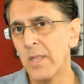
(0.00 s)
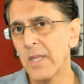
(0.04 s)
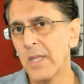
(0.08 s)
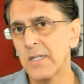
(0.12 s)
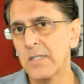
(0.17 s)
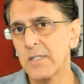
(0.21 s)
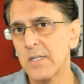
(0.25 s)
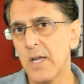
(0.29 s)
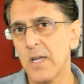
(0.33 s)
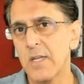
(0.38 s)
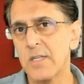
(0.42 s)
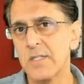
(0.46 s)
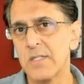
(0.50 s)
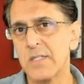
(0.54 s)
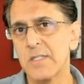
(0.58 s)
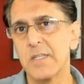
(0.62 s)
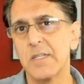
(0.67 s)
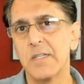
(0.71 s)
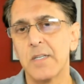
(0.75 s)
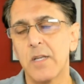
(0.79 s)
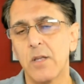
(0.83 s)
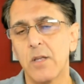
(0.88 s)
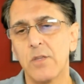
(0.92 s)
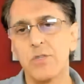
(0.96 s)
that does is
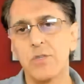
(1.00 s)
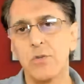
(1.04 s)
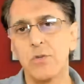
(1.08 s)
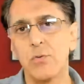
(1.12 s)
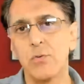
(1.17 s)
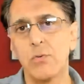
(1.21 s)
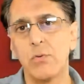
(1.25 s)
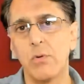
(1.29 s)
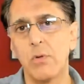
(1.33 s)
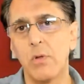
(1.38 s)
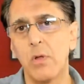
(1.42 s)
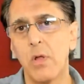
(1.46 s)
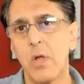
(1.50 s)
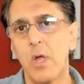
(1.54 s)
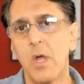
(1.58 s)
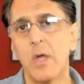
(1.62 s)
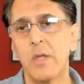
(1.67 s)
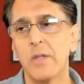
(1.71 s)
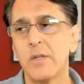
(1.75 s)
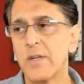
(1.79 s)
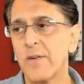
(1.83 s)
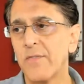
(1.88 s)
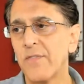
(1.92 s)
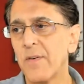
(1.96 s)
it tells Google
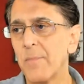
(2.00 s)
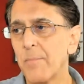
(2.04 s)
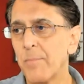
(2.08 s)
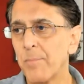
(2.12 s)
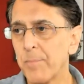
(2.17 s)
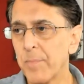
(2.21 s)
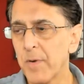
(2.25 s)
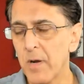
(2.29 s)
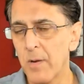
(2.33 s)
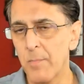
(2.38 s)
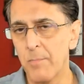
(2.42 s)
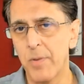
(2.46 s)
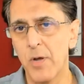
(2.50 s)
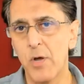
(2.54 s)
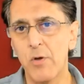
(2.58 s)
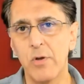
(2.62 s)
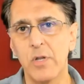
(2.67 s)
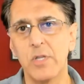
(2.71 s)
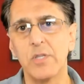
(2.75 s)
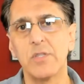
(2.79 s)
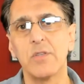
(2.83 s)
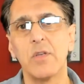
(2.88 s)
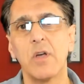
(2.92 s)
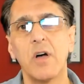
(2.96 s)
different
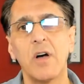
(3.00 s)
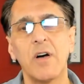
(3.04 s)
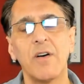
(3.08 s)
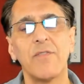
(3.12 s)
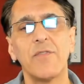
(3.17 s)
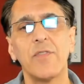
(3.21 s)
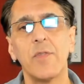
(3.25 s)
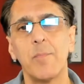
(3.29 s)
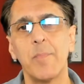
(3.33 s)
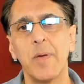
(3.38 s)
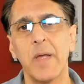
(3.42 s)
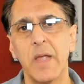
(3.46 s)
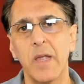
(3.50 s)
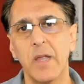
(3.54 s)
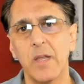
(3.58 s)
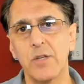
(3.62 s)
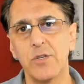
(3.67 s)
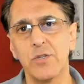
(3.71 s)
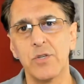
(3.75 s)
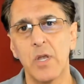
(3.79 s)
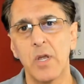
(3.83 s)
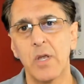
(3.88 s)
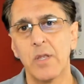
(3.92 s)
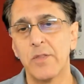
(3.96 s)
components of the
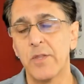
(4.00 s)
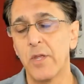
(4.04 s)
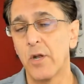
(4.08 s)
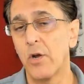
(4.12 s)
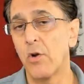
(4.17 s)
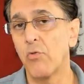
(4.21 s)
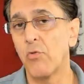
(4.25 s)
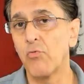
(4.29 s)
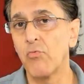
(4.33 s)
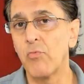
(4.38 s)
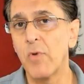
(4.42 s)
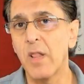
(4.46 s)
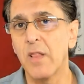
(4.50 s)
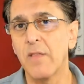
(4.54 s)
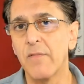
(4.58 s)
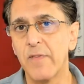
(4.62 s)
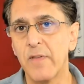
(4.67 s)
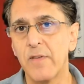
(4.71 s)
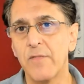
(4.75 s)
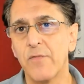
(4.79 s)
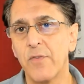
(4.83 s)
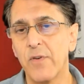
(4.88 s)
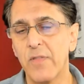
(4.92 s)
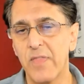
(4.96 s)
page that are
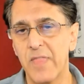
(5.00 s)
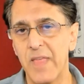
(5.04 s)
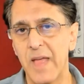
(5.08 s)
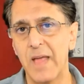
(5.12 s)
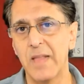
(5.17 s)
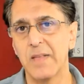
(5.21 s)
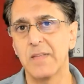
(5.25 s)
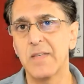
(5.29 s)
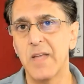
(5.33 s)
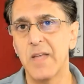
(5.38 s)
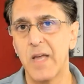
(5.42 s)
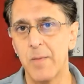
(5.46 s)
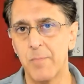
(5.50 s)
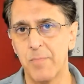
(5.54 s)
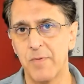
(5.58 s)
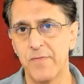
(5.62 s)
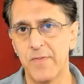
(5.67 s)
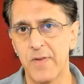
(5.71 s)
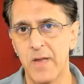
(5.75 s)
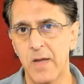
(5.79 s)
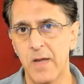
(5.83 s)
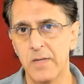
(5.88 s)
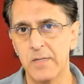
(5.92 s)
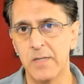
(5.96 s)
relevant for that type of
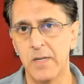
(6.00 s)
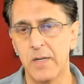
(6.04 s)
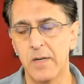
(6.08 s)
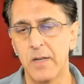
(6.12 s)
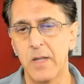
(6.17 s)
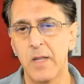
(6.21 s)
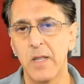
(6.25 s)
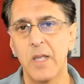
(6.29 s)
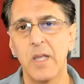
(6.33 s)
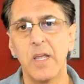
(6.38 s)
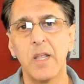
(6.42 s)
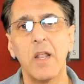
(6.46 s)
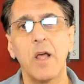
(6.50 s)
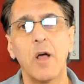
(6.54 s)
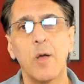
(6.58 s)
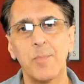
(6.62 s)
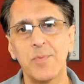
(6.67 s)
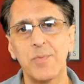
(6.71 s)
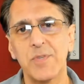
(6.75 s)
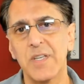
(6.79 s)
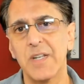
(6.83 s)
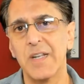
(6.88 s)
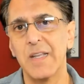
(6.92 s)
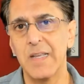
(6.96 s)
content. It
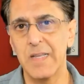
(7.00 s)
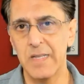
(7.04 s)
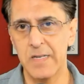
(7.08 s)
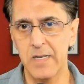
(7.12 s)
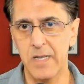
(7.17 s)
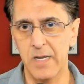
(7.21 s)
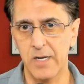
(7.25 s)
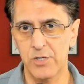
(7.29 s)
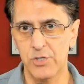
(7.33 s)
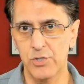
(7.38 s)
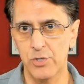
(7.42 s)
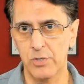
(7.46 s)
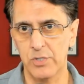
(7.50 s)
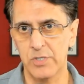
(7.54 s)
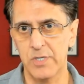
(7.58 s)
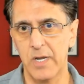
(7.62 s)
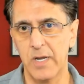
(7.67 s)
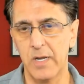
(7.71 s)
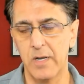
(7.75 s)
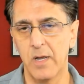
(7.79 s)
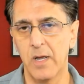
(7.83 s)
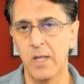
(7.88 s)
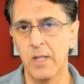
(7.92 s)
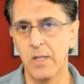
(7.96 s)
helps it index your
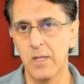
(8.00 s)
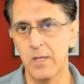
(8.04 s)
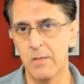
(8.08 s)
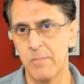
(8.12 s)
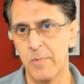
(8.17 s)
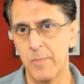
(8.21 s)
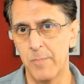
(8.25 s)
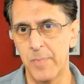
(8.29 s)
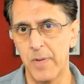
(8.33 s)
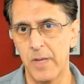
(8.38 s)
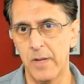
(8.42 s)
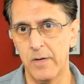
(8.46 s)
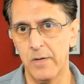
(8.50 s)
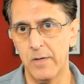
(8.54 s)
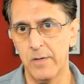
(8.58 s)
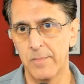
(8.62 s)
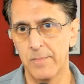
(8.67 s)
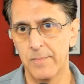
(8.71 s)
site a little bit better.